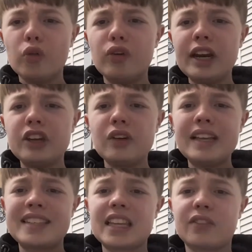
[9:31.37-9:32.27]
really do
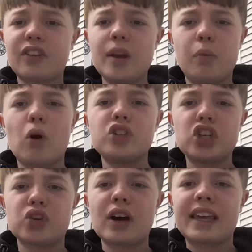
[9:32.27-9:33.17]
need to get the 3 points
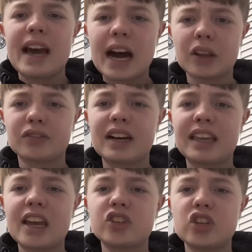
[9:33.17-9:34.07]
to try and get out the
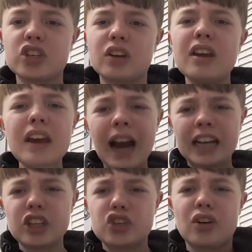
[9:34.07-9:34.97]
relegation zone
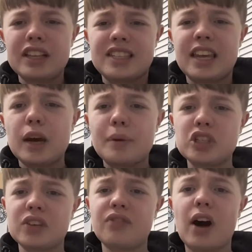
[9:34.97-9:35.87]
and to try and stay up
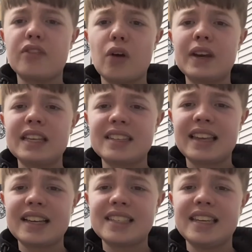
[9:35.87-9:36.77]
and survive going into
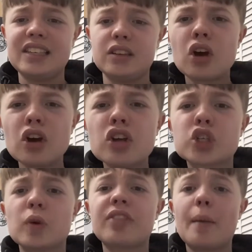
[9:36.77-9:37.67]
next season.
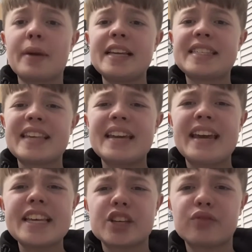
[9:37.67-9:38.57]
So with that being
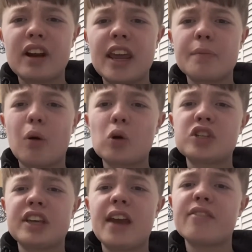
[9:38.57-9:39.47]
said, it's a really
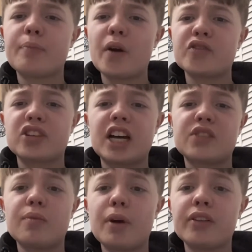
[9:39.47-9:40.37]
important game for both
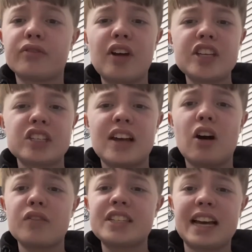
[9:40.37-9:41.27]
sides for both reasons.
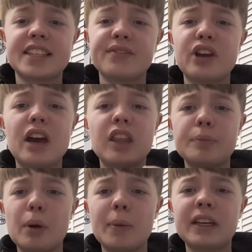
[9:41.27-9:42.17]
Obviously, Aston Villa at
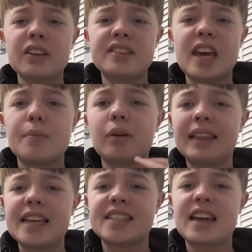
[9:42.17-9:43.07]
the bottom end of the table,
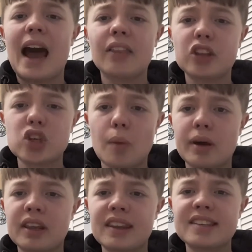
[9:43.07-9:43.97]
Leicester at the
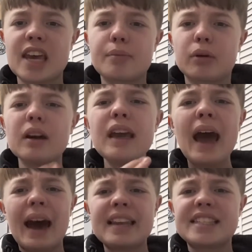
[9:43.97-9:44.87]
top end of the table,
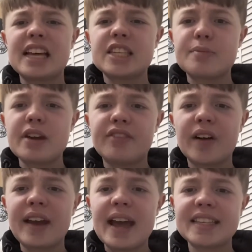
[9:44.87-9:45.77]
and it's set to be a
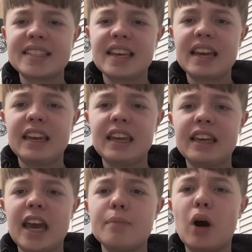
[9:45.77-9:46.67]
very entertaining
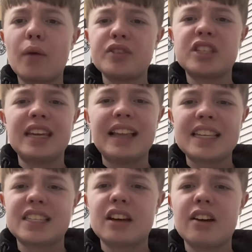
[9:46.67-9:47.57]
game. But obviously,
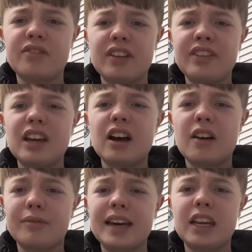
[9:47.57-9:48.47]
Leicester and Villa
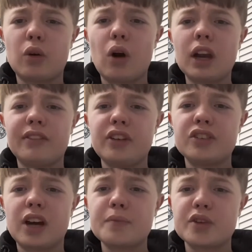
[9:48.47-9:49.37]
have played it quite a
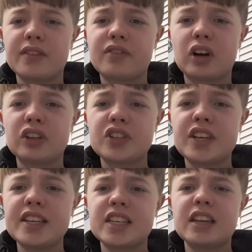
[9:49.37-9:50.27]
few times so far this
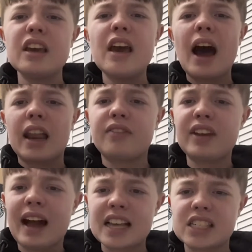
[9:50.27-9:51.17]
season, and I
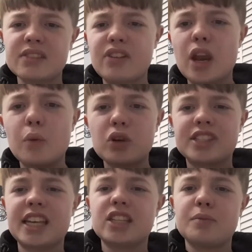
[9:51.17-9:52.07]
think Aston Villa will
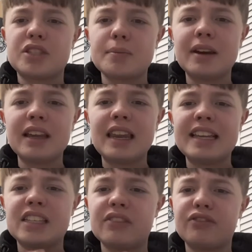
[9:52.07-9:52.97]
set up
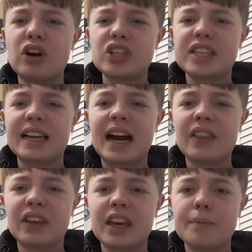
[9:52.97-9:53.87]
similarly to the first leg
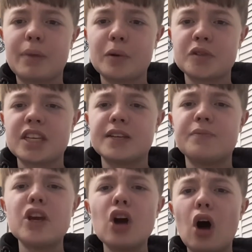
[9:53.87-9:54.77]
at the King Power
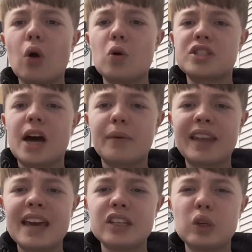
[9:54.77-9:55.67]
Stadium. Of course, that
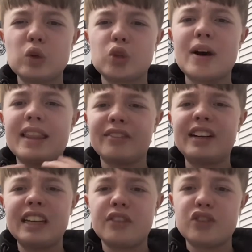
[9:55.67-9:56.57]
one ended all square. They
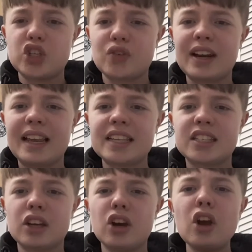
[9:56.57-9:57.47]
really did frustrate
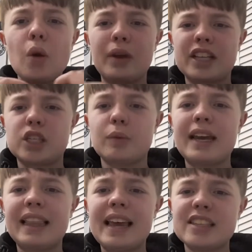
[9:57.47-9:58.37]
Leicester. We had to
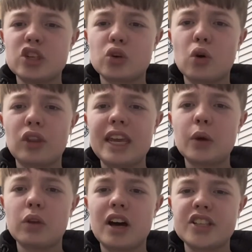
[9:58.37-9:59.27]
wait late to score the
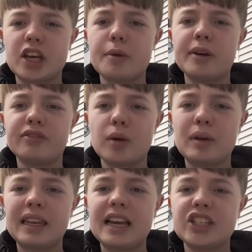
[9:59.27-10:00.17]
equaliser coming
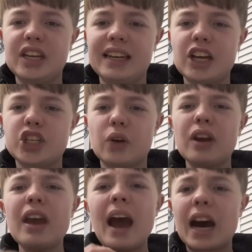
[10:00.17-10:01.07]
from Kelechi
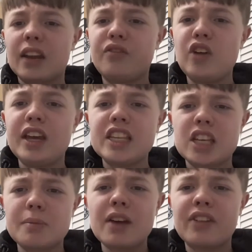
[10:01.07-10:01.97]
Iheanacho, and I think
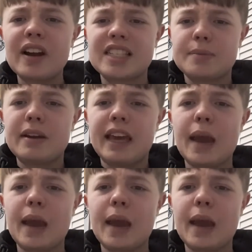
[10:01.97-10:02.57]
it's going to be a very similar